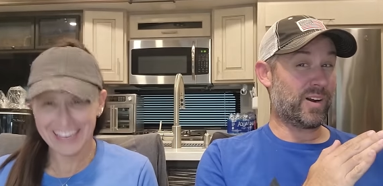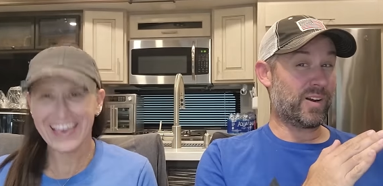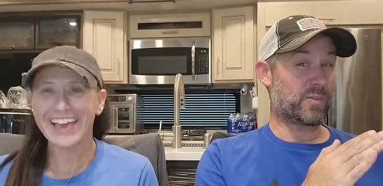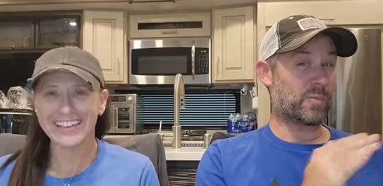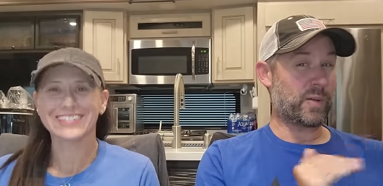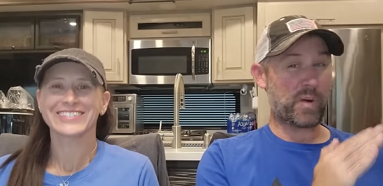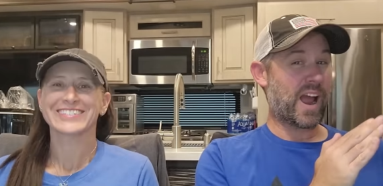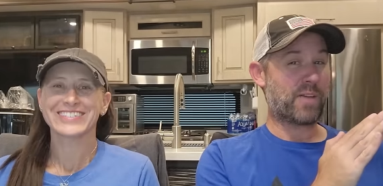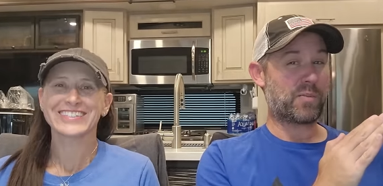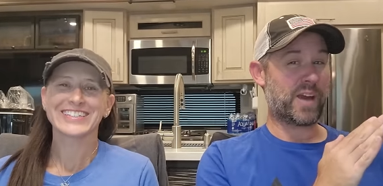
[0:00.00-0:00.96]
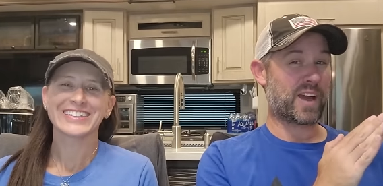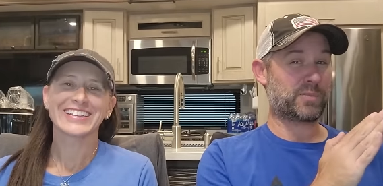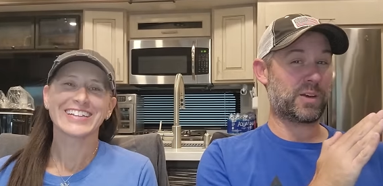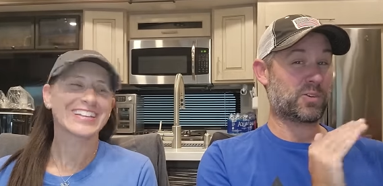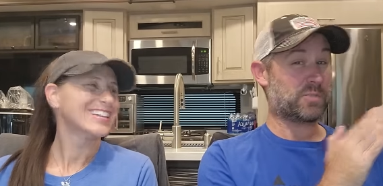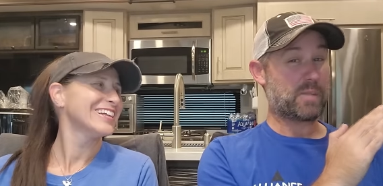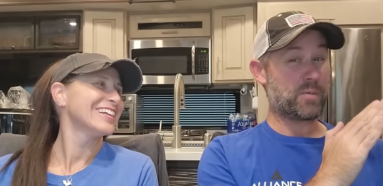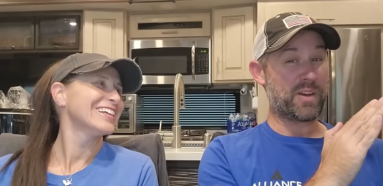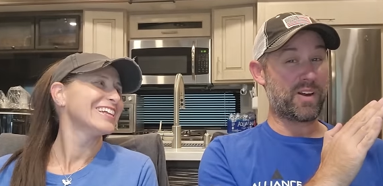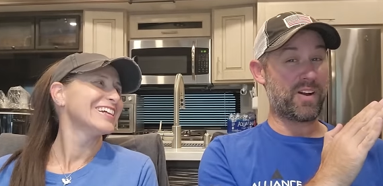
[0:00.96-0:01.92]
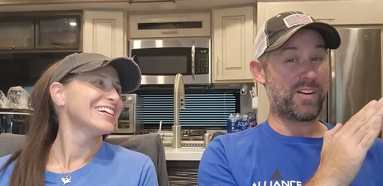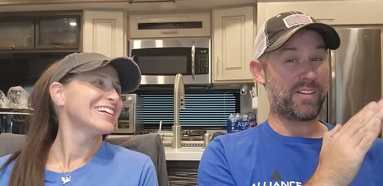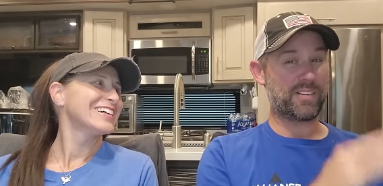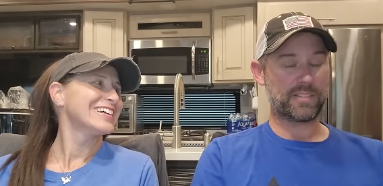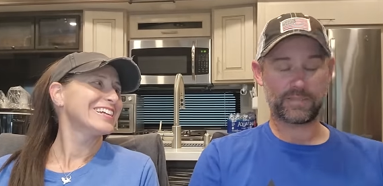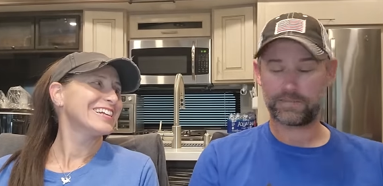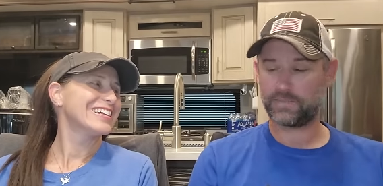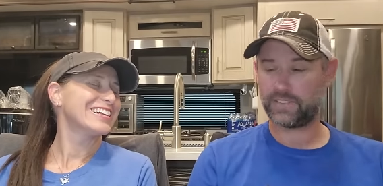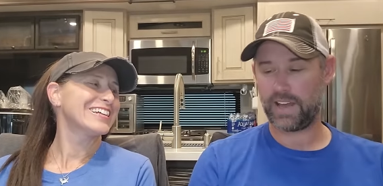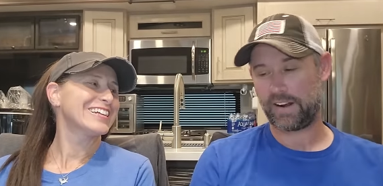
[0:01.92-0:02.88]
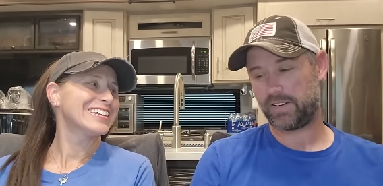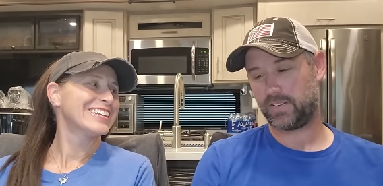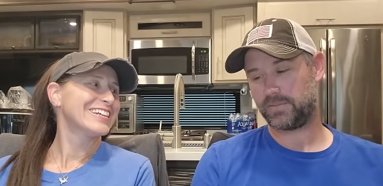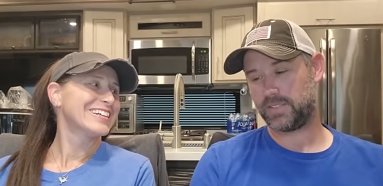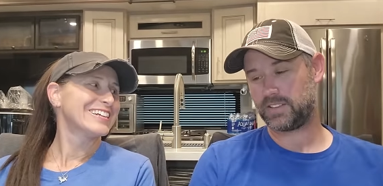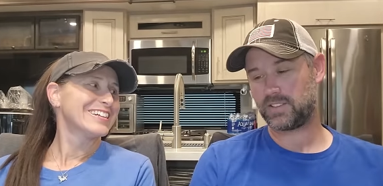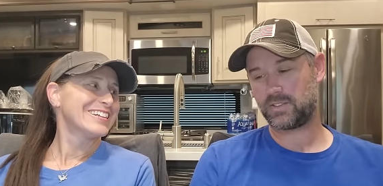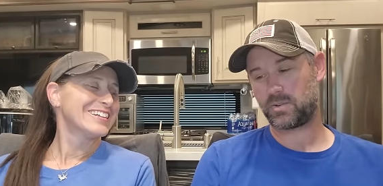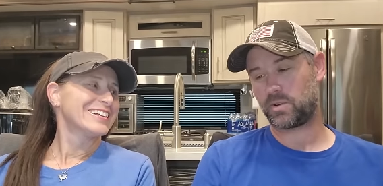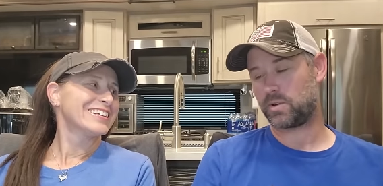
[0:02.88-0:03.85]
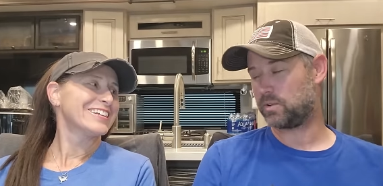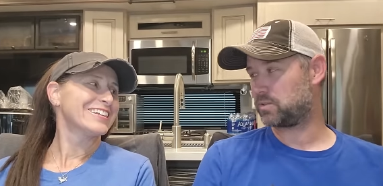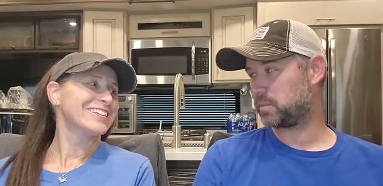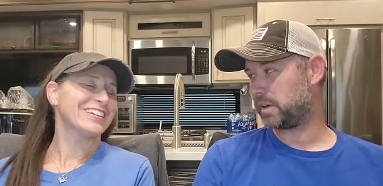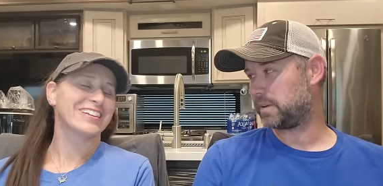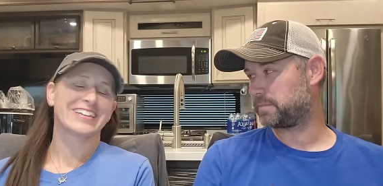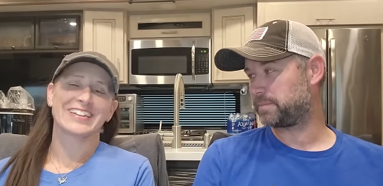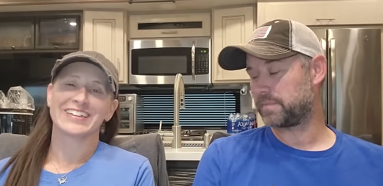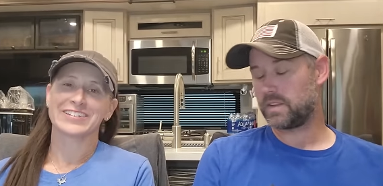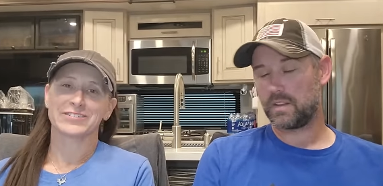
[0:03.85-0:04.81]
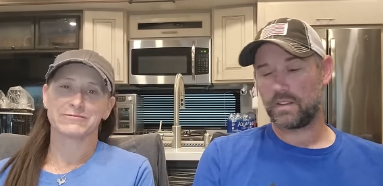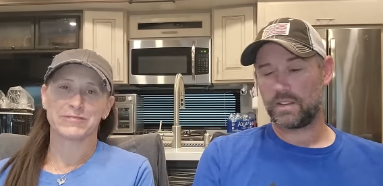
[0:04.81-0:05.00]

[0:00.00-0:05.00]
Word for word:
Speaker 1: are. Yes. We're, we're halfway back up the hill because maybe we are. I don't know. It's just a roller coaster, man. It is